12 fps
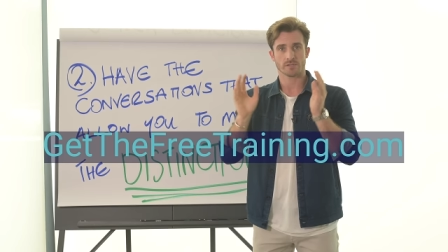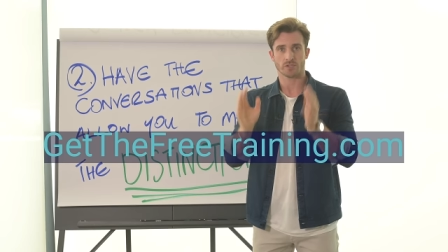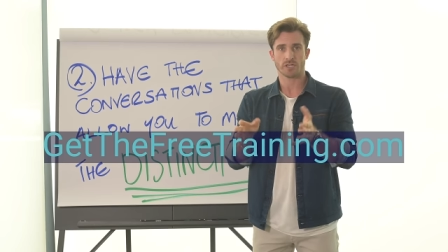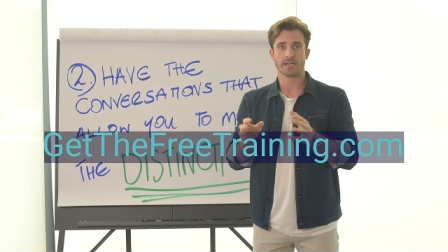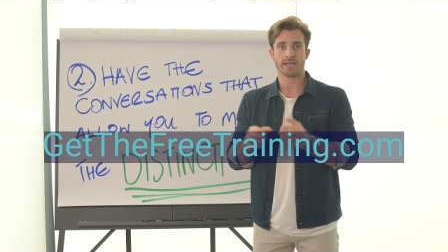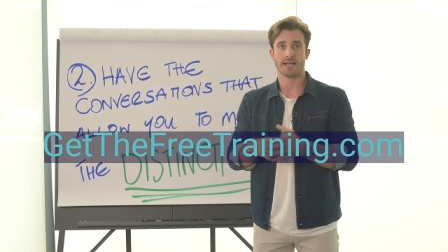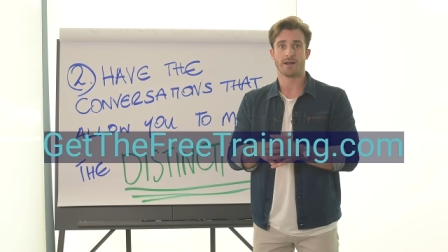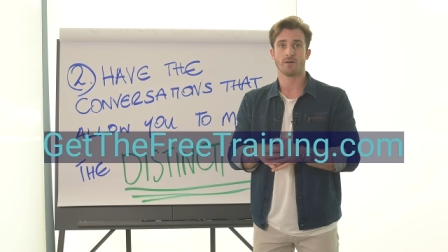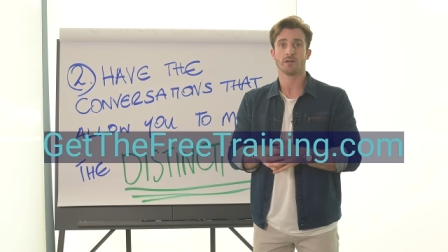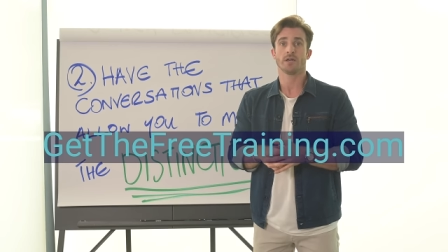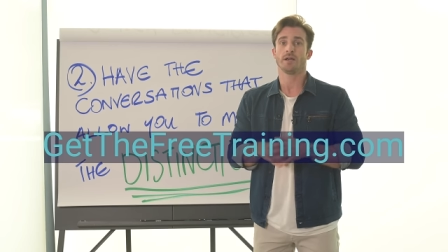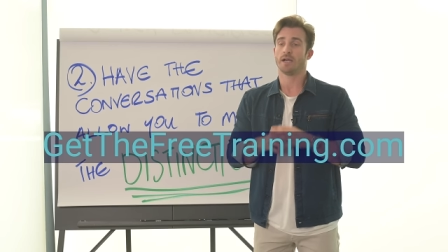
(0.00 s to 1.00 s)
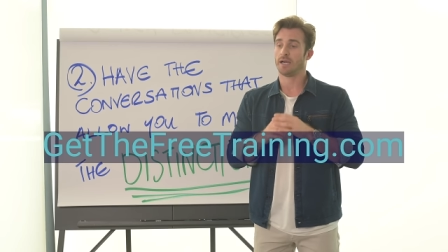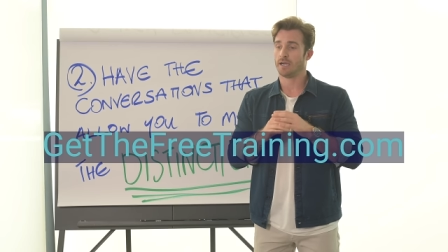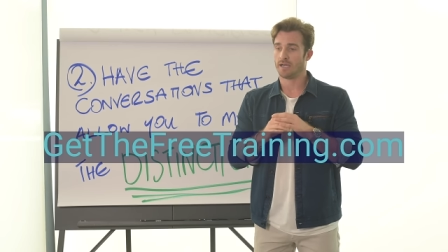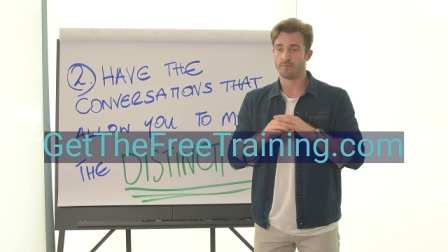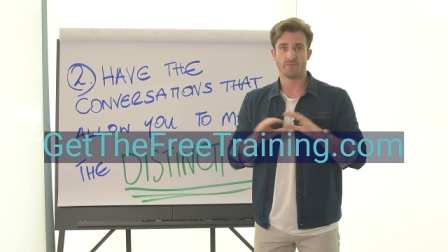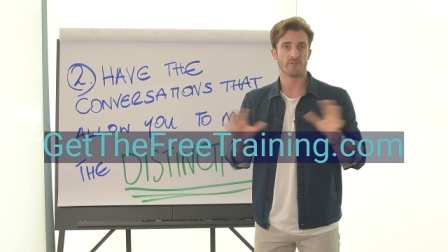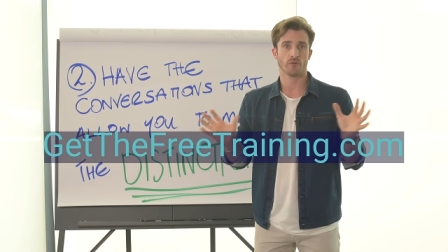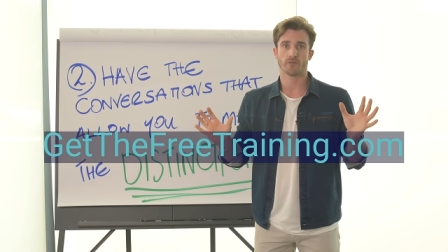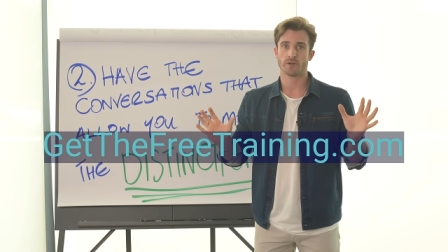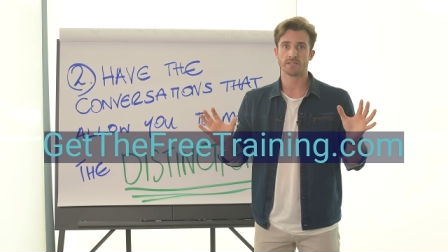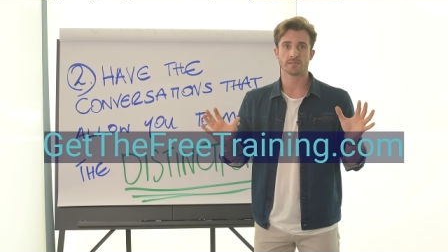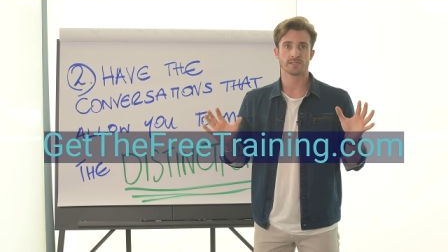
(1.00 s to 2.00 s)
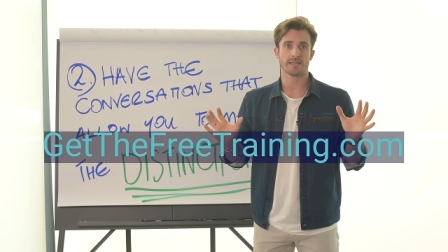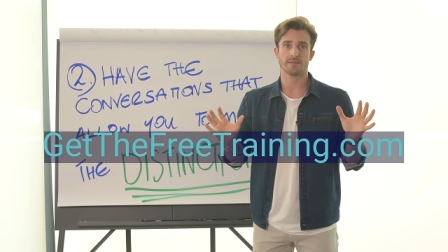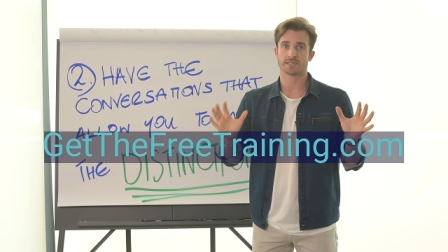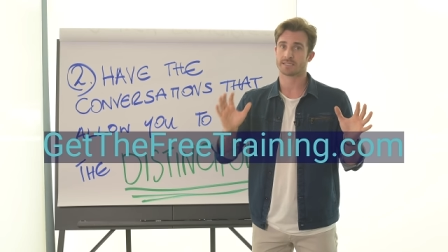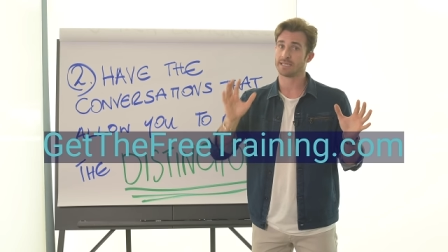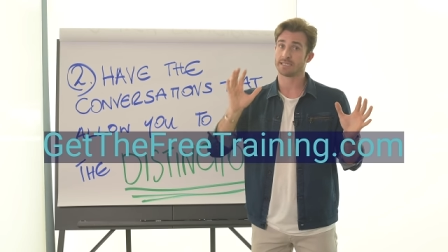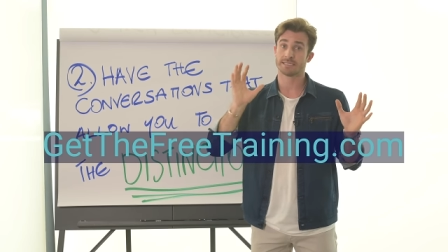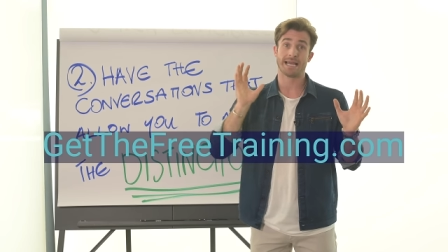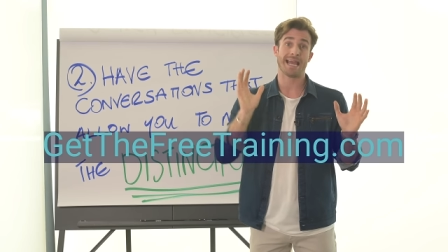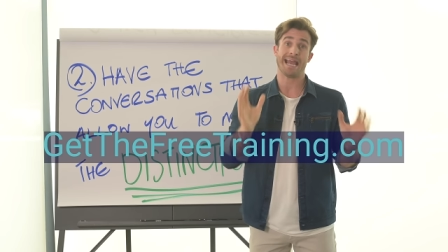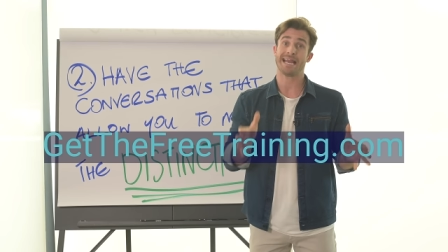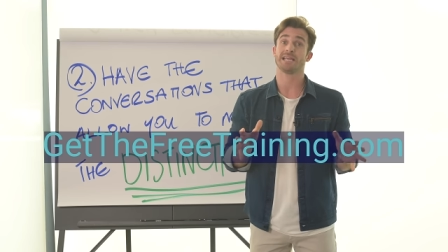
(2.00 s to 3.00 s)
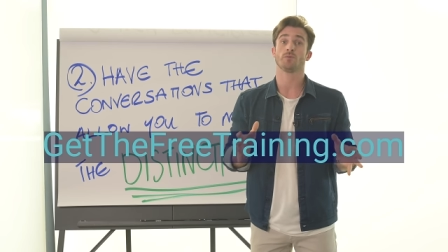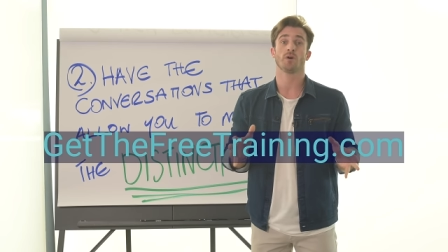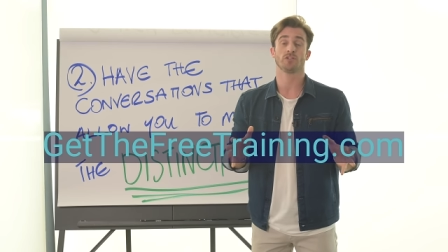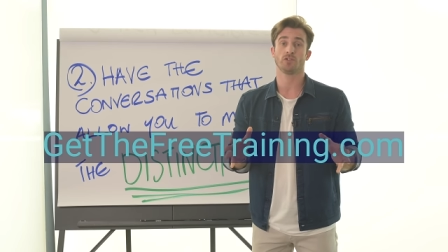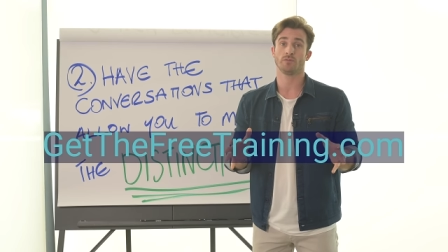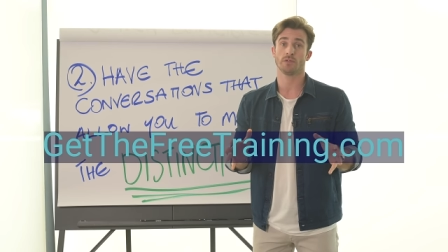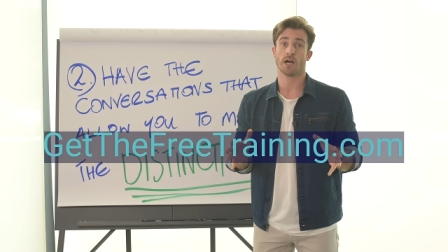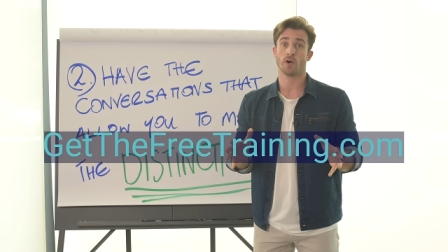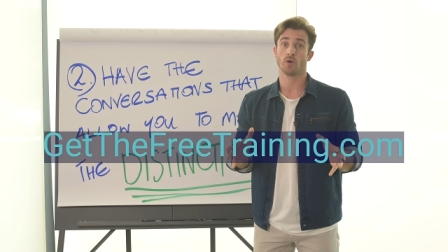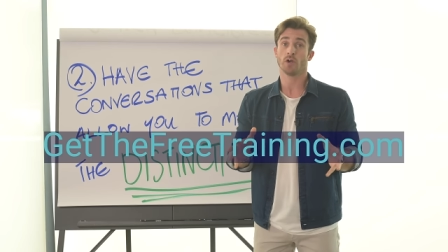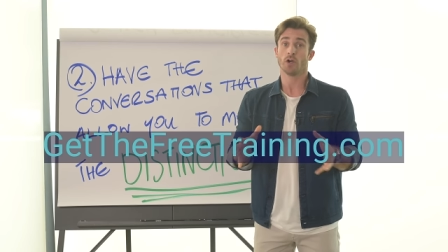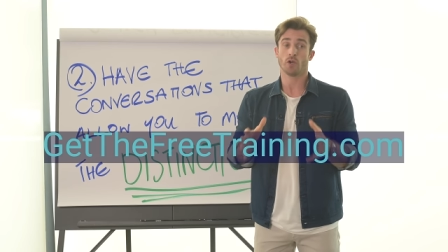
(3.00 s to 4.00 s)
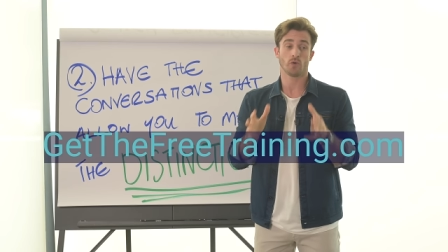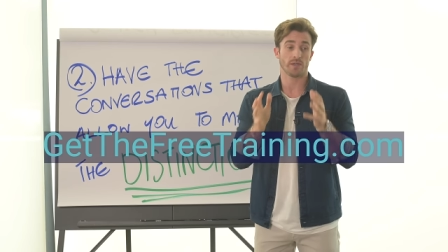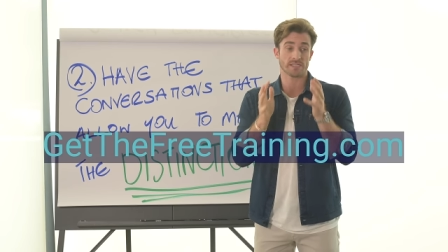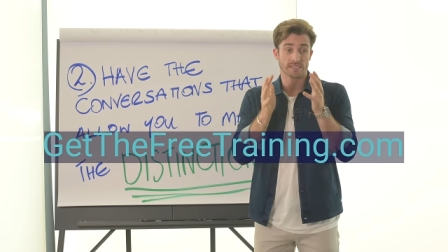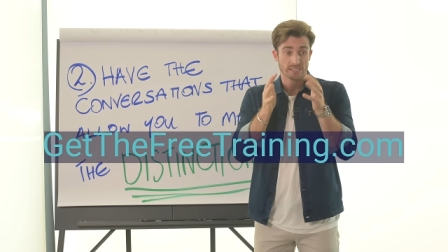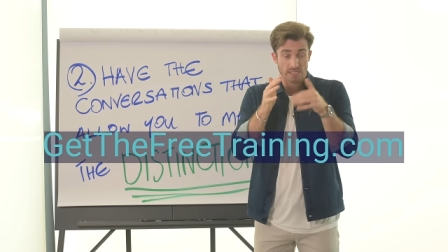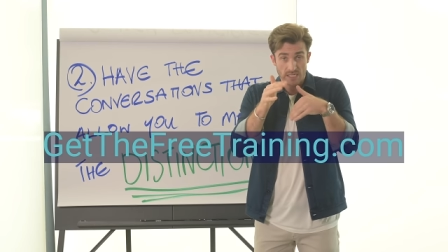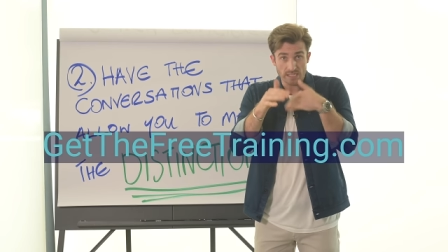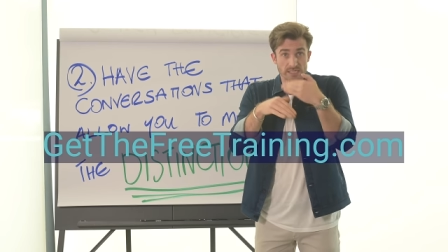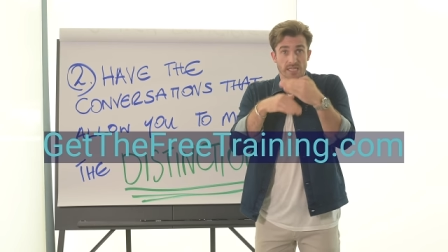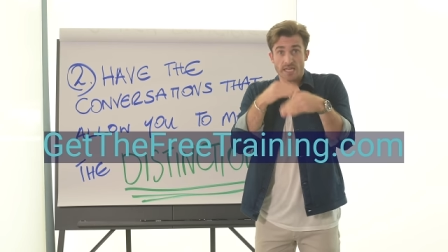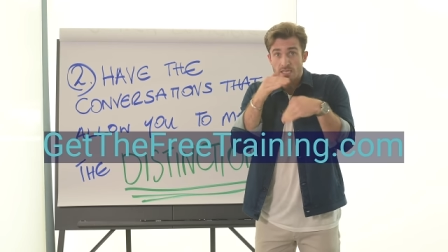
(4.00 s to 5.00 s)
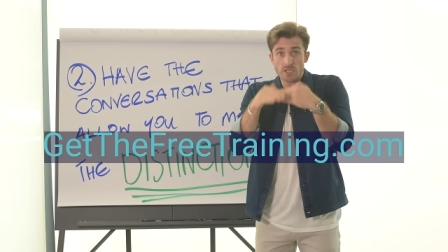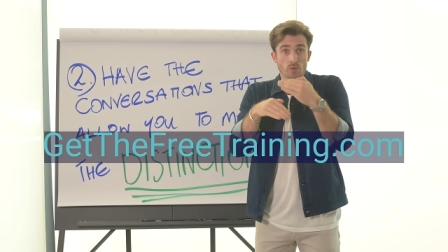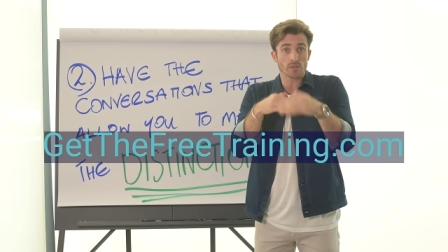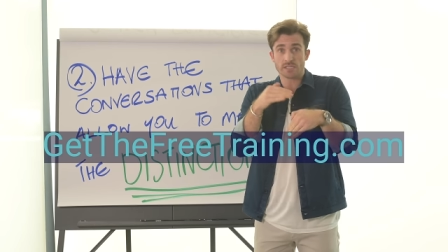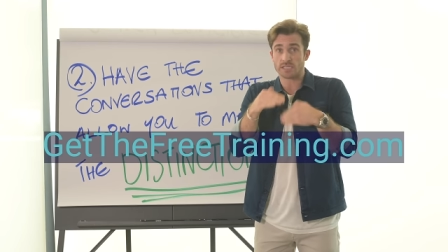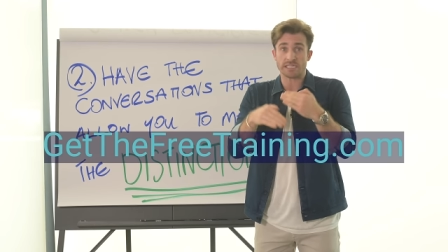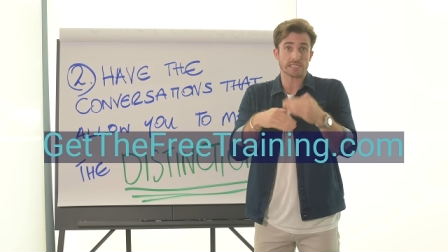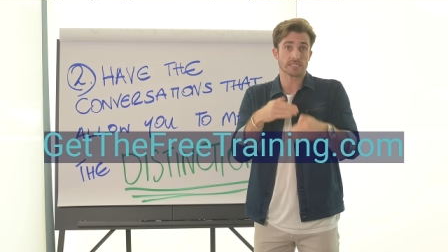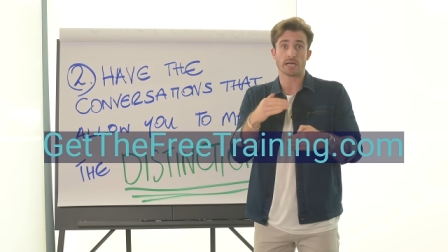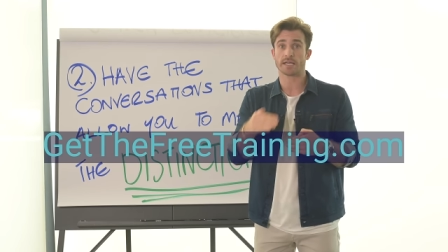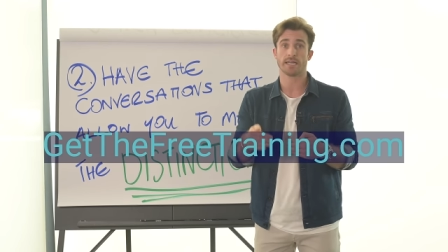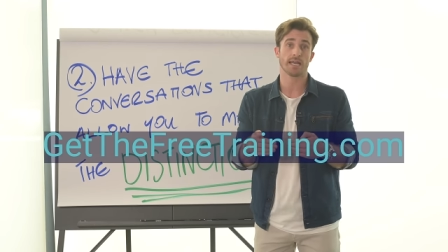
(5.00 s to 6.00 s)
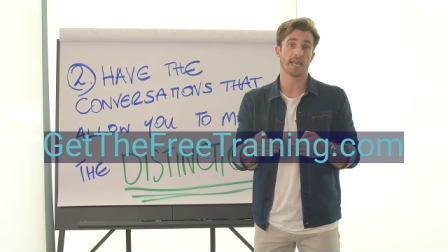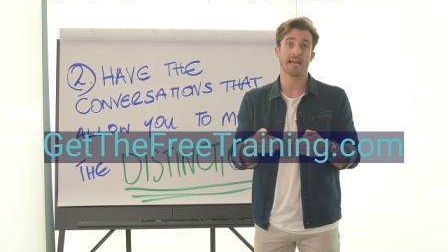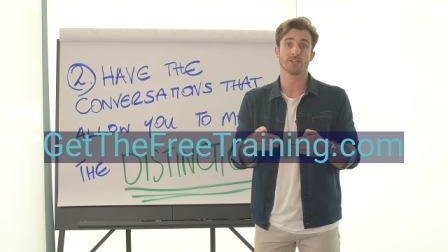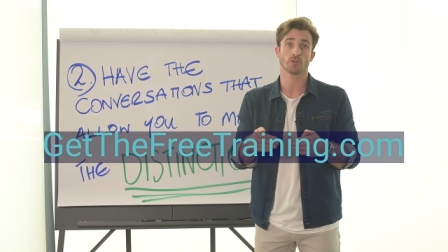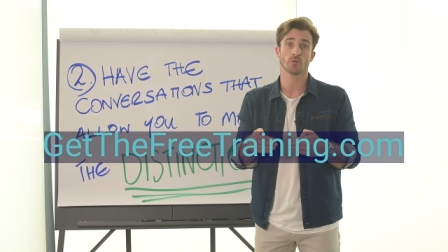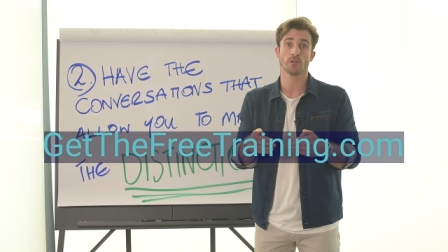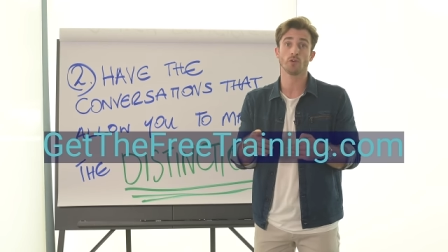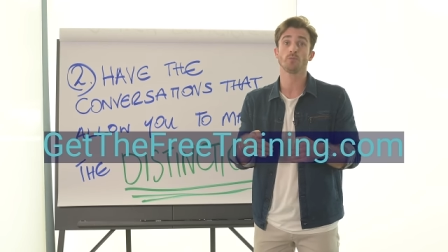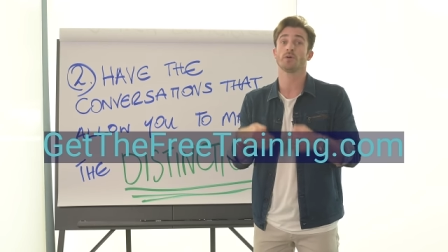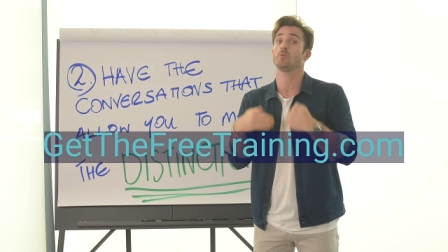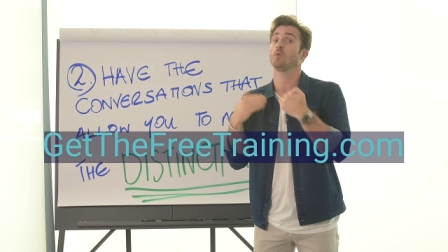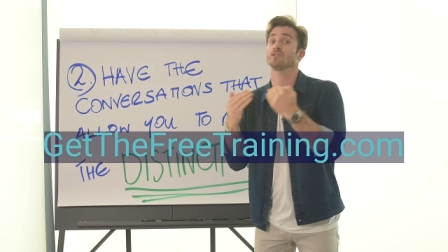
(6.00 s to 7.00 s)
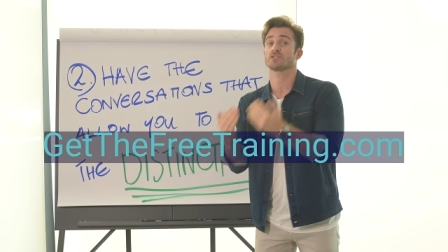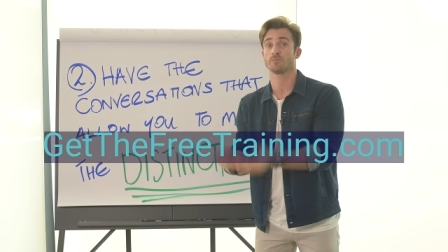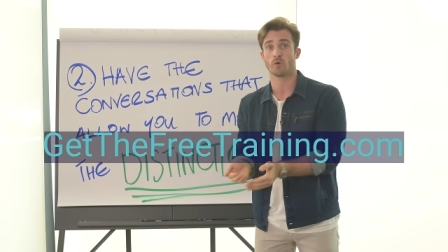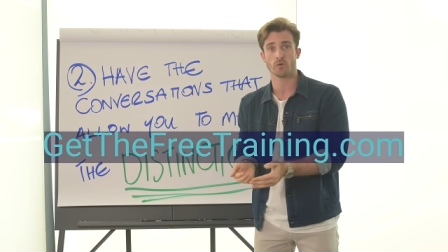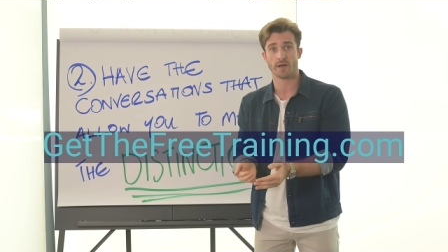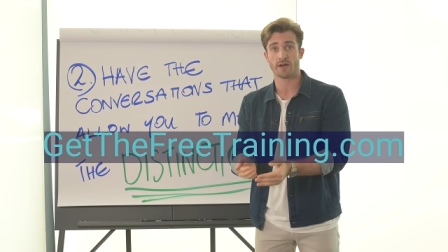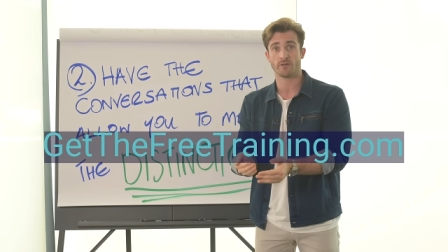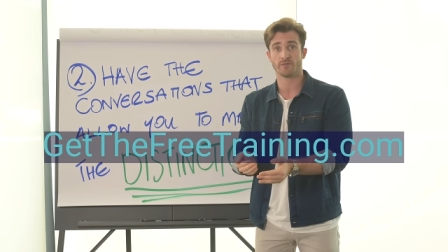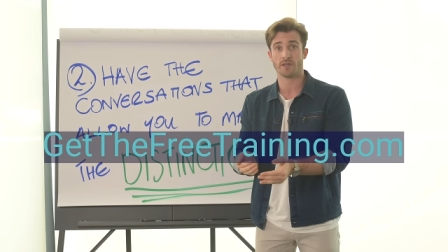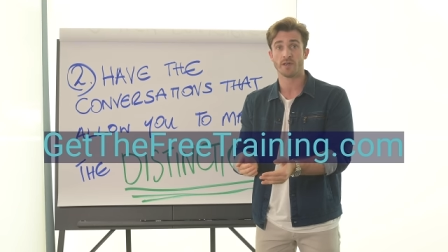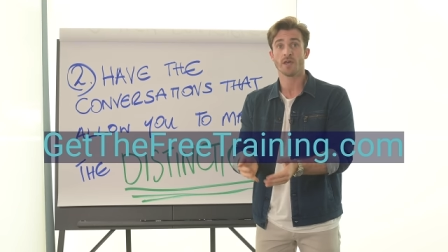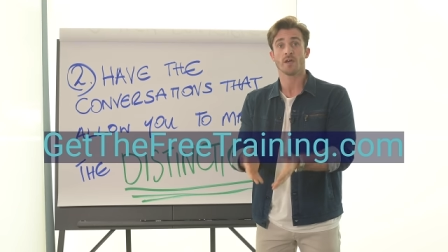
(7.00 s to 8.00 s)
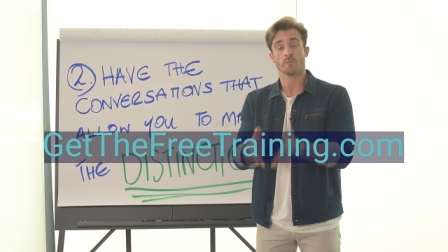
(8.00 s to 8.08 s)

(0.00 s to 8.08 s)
so check it out and feel free to send this link to anyone you know who is continuously stuck in a casual loop and wants more out of it